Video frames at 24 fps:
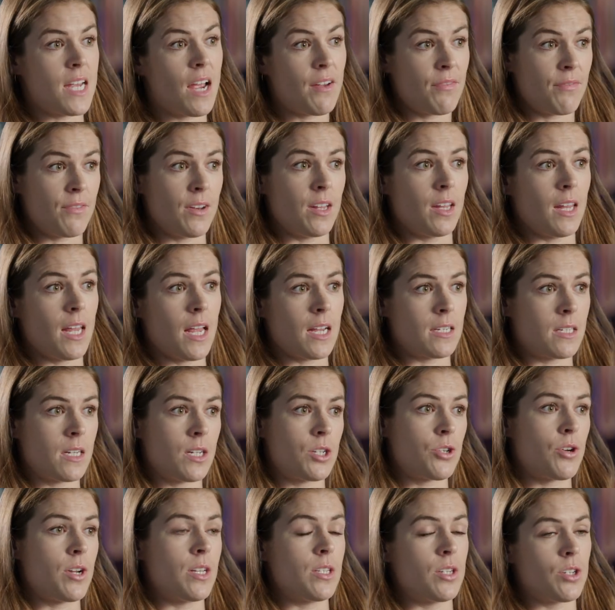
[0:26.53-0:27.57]
Definitely as
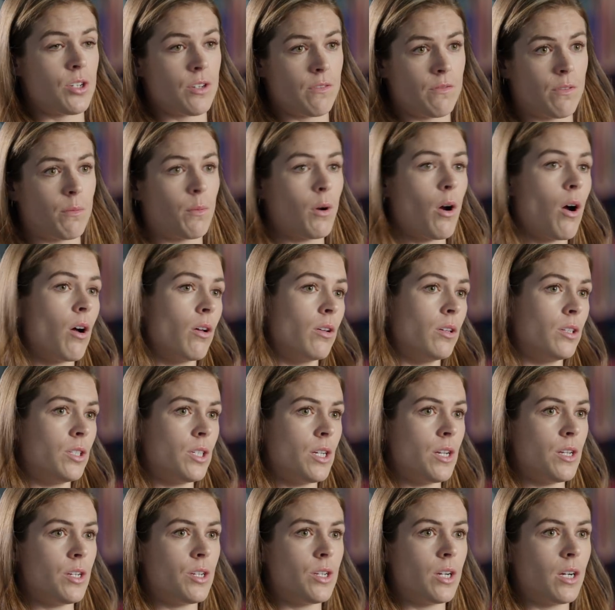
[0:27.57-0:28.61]
I transitioned from college
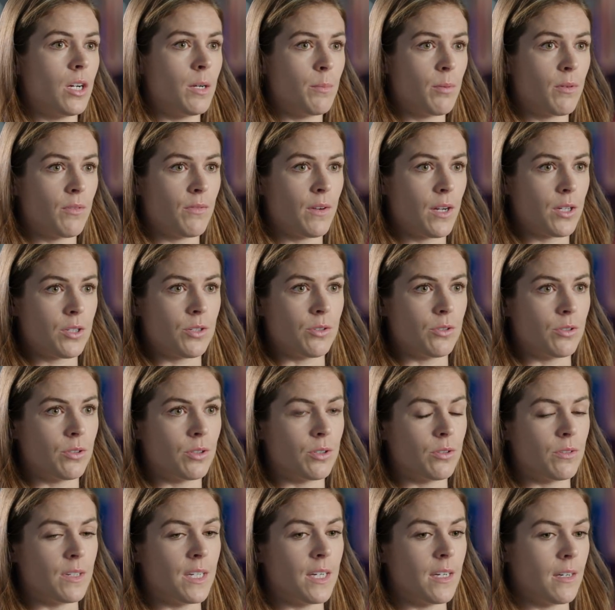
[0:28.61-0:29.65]
into a professional
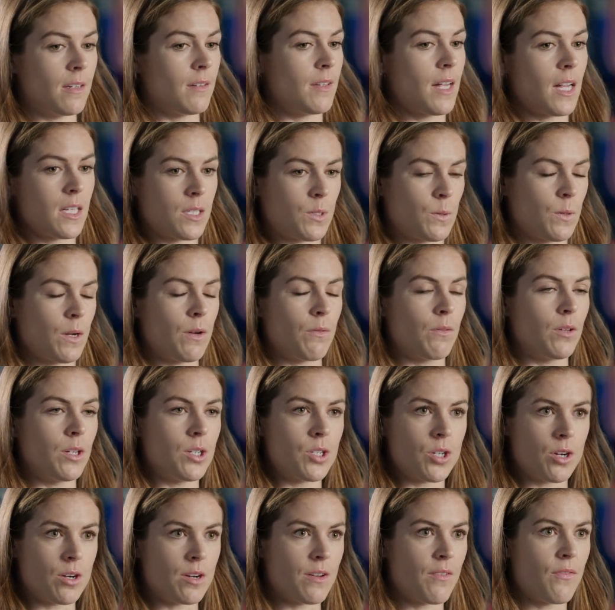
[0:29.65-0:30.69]
career, that's when I
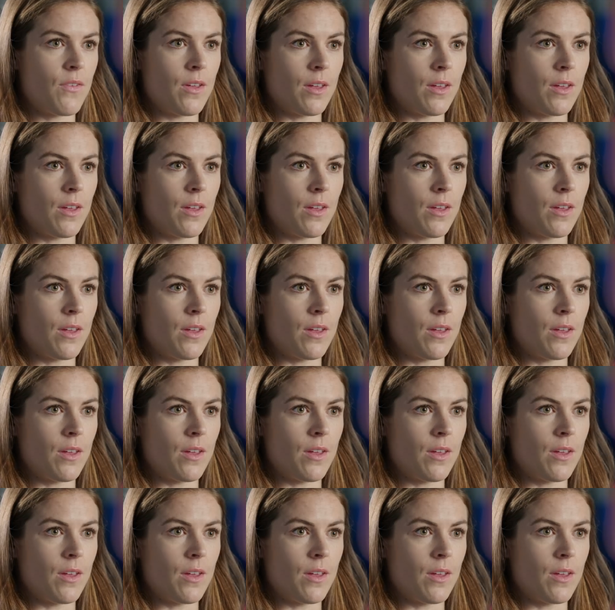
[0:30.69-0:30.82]
really started to